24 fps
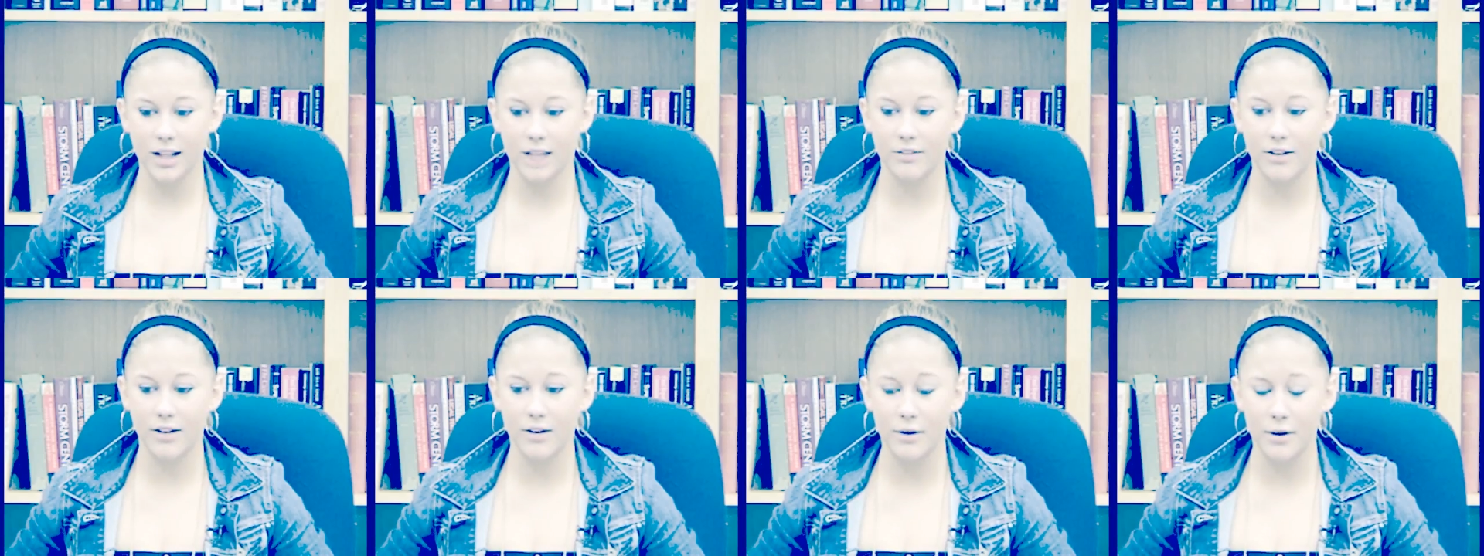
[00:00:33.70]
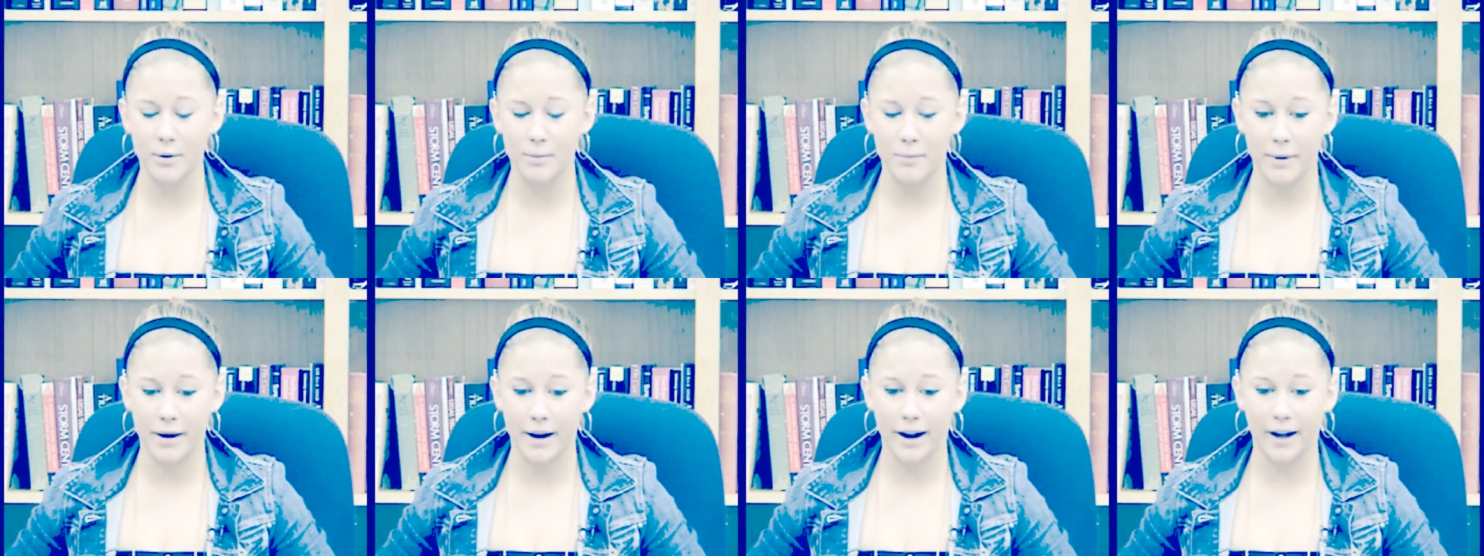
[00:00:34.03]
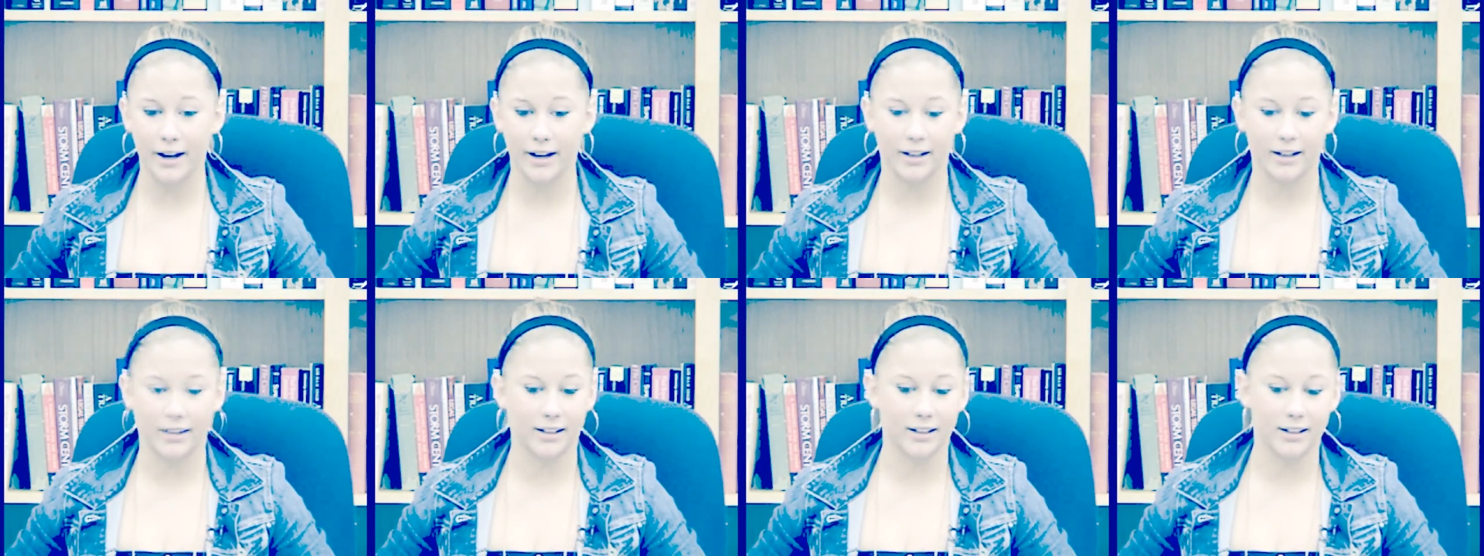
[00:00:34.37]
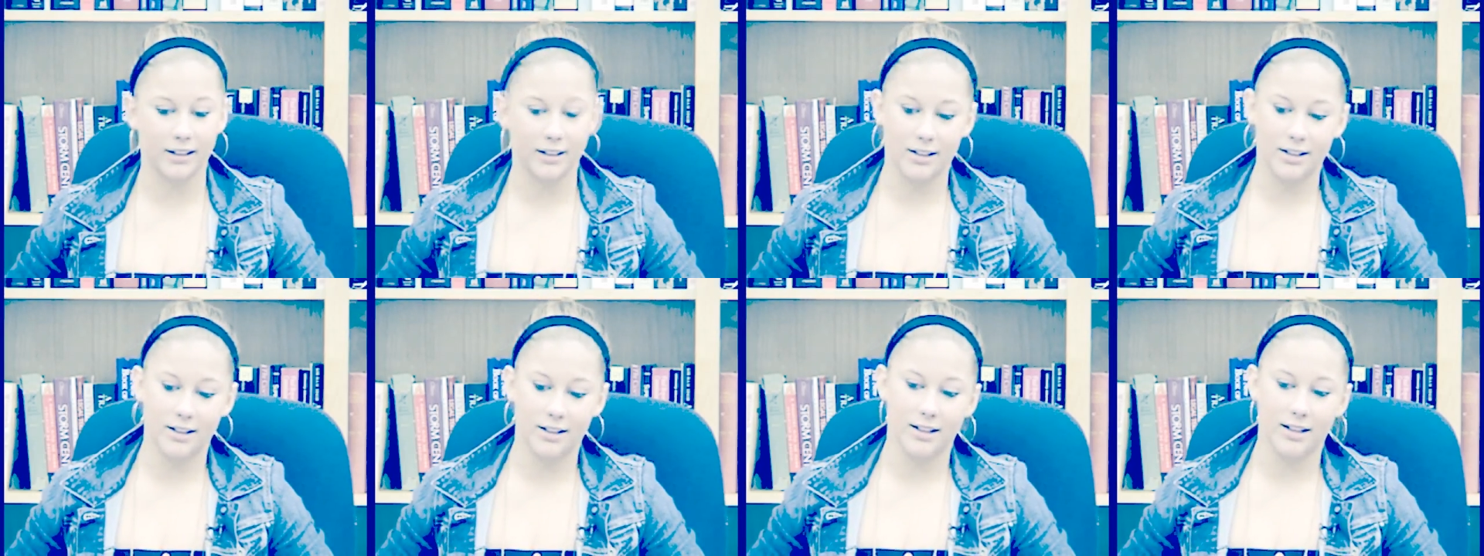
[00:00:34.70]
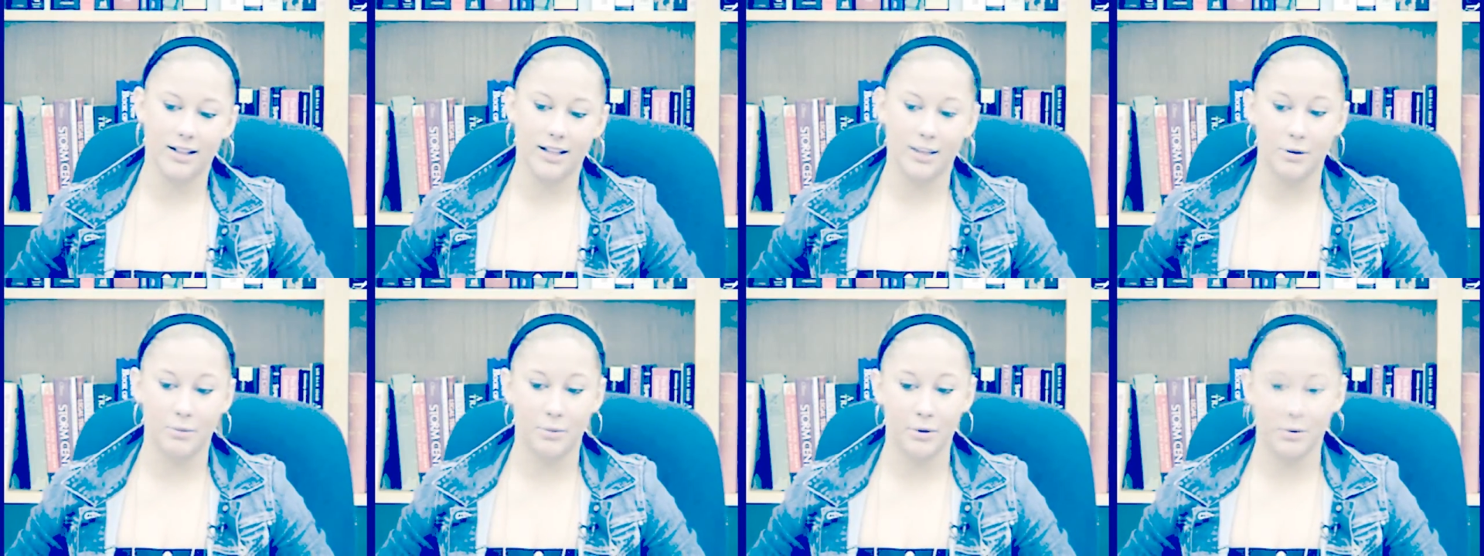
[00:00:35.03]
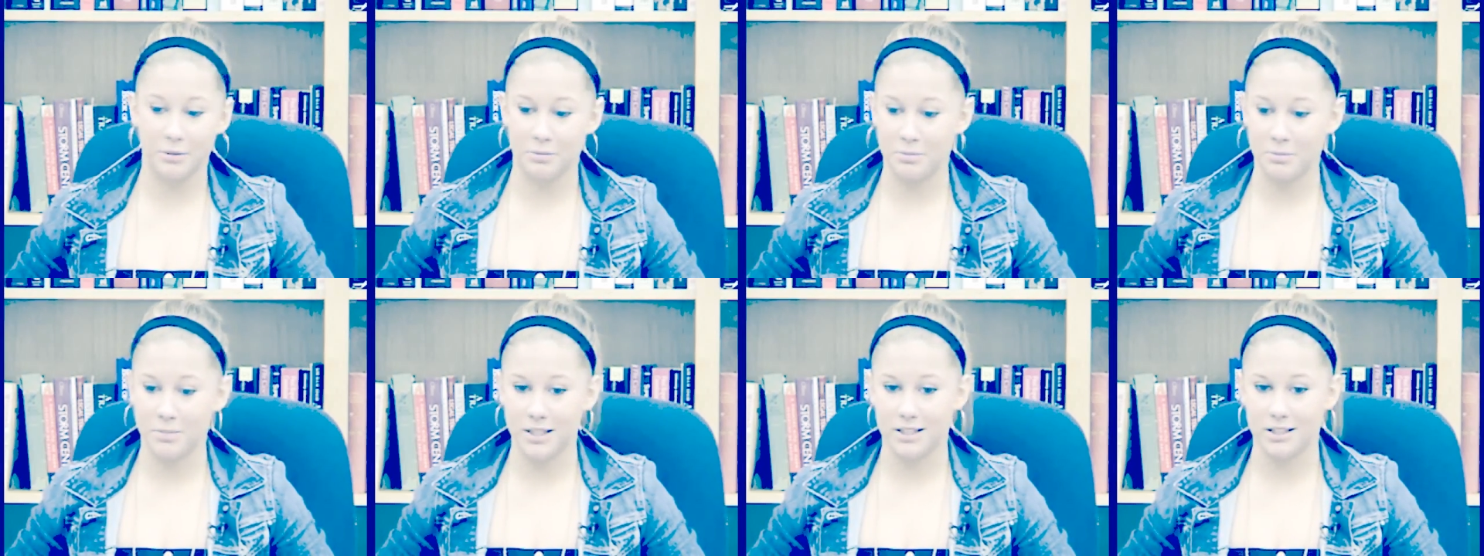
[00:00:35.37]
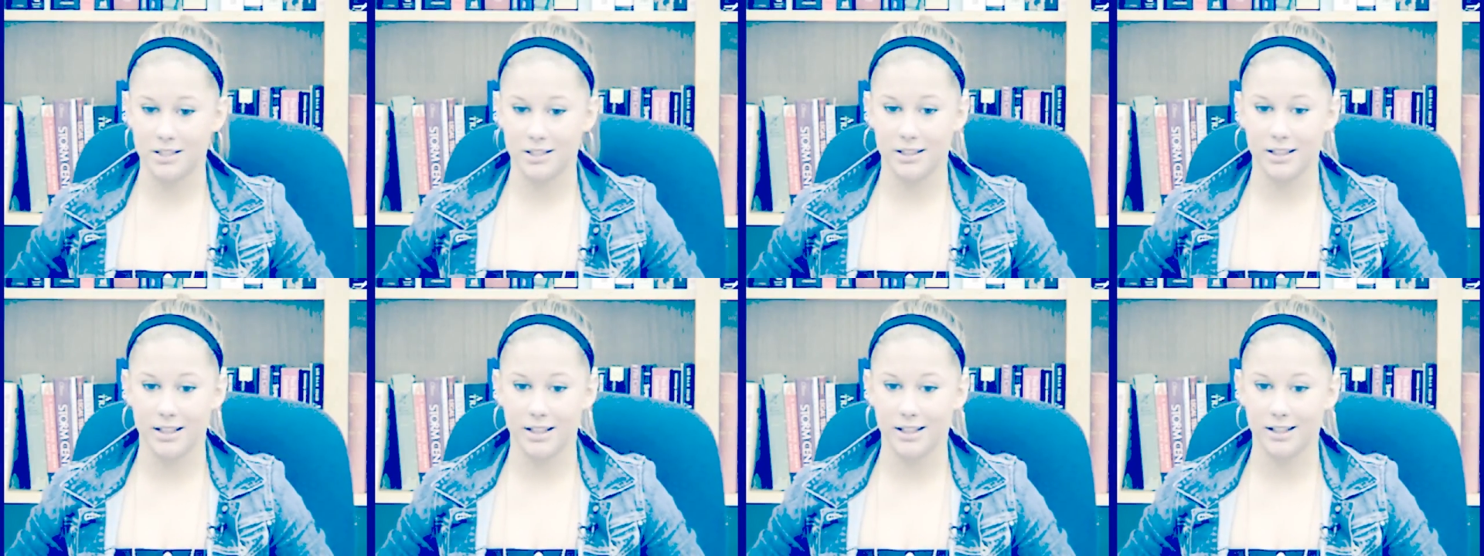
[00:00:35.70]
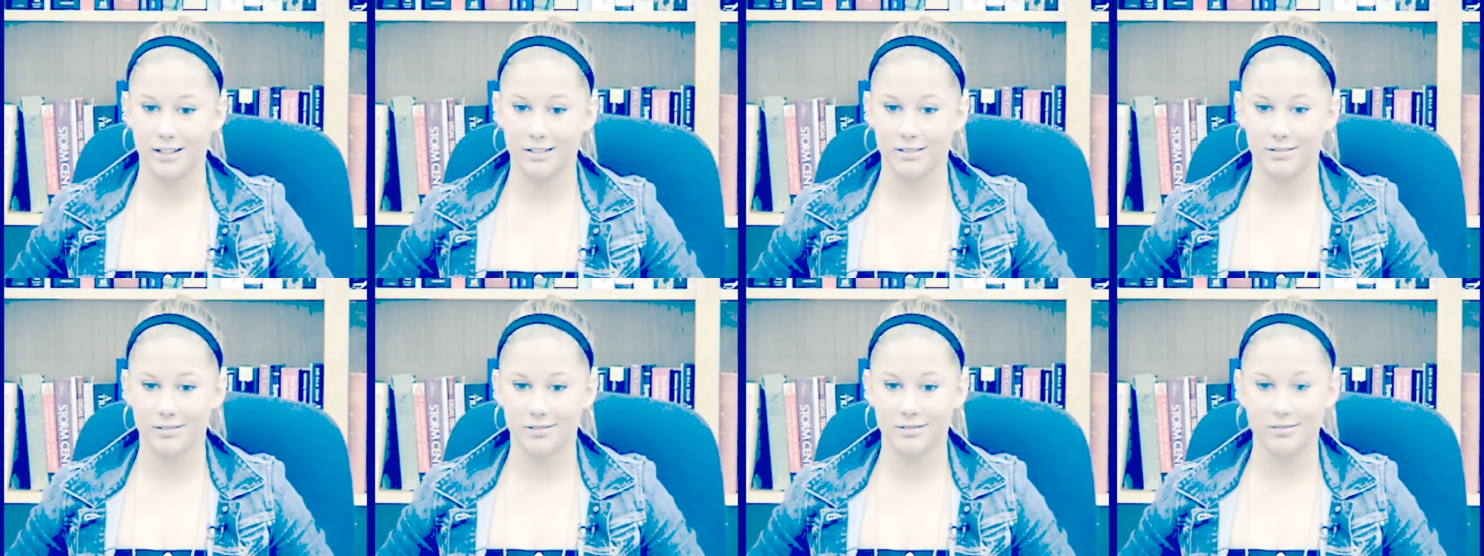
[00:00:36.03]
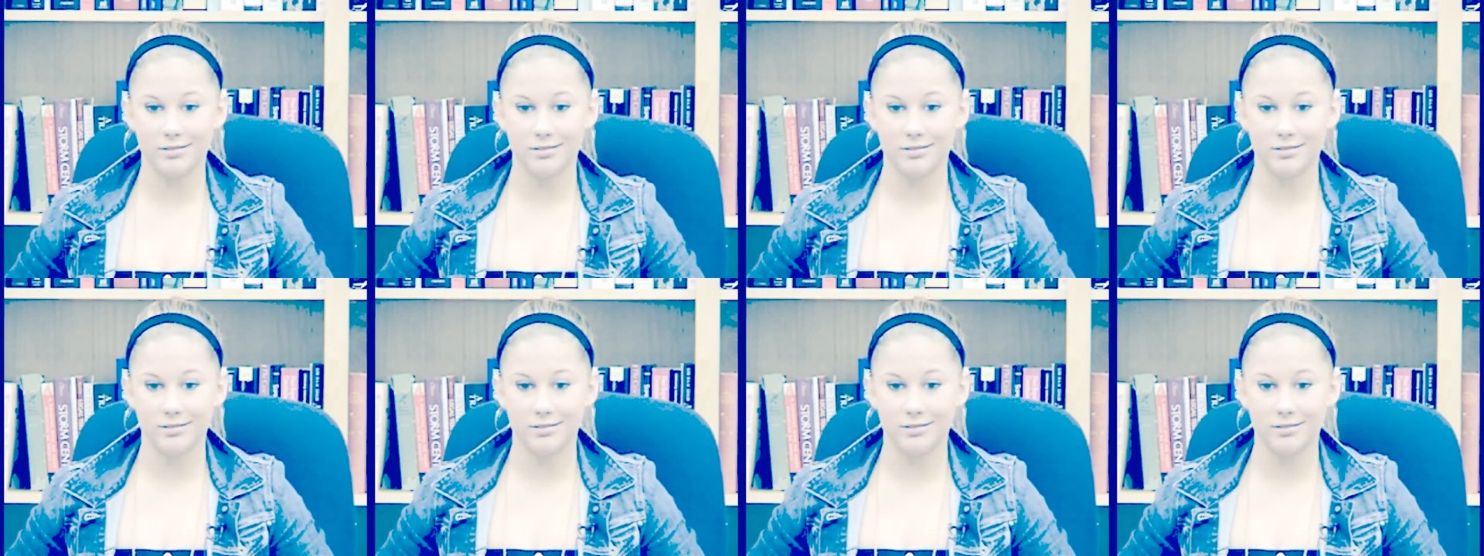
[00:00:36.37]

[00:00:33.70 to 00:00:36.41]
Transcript: If I went back, it wouldn't be to get,